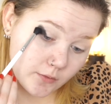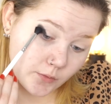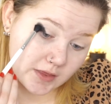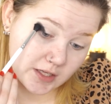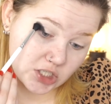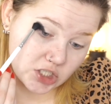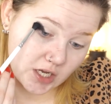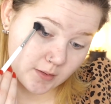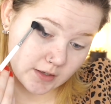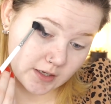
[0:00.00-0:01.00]
with this
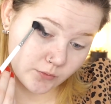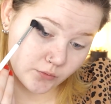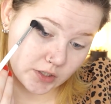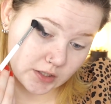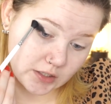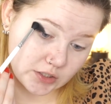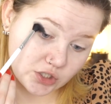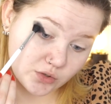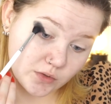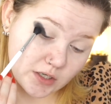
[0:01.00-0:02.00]
shape I can really
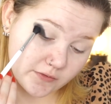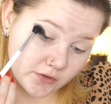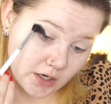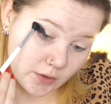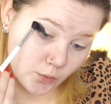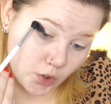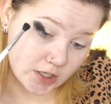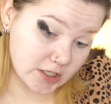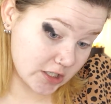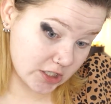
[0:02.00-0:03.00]
do whatever I
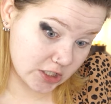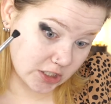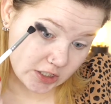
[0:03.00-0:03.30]
want.